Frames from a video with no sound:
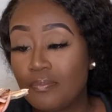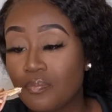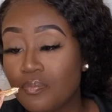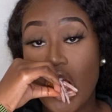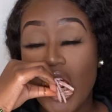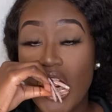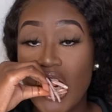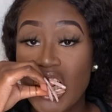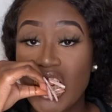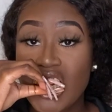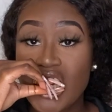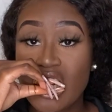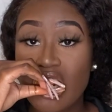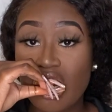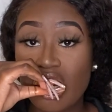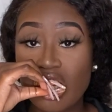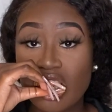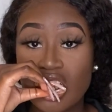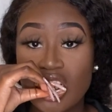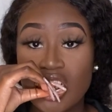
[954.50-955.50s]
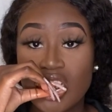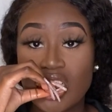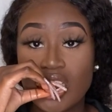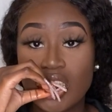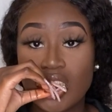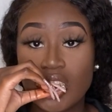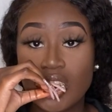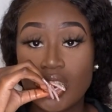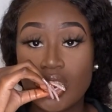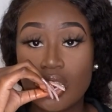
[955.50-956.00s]
The last question
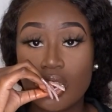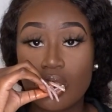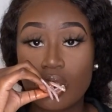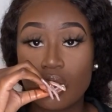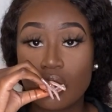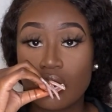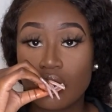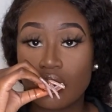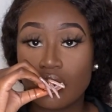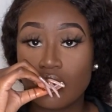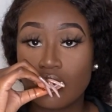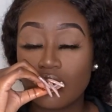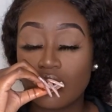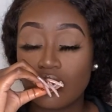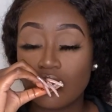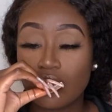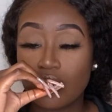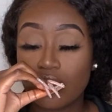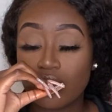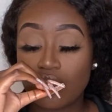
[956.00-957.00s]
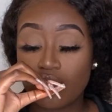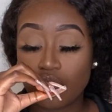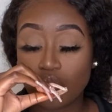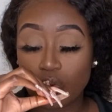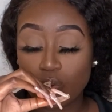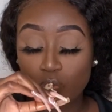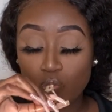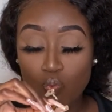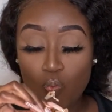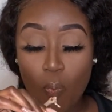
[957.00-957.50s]
is,
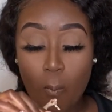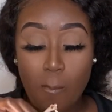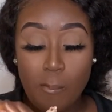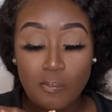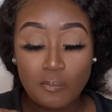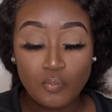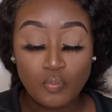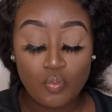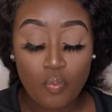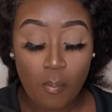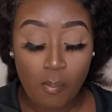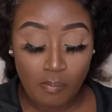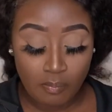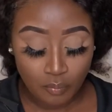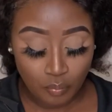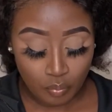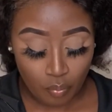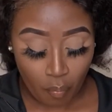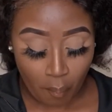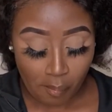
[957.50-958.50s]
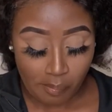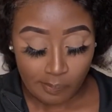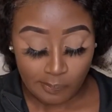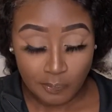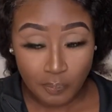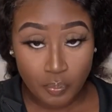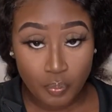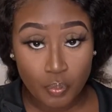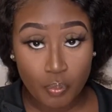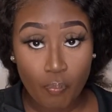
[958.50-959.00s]
what made you start a nail
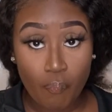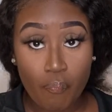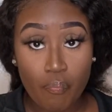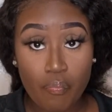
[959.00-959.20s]
business?